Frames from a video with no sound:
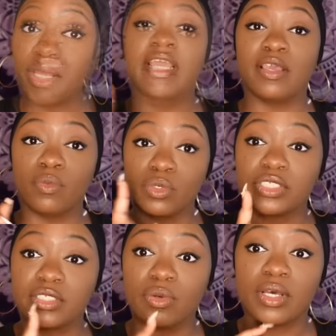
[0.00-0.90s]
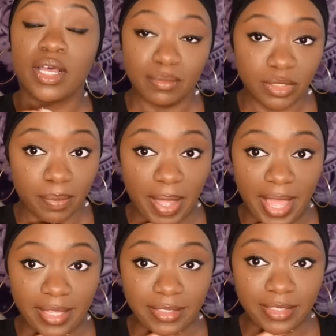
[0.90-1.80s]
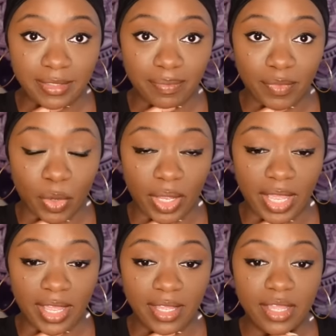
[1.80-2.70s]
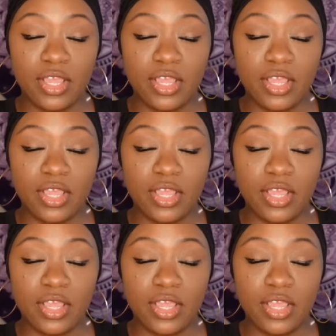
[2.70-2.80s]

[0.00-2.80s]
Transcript: it will still come to pass. Okay?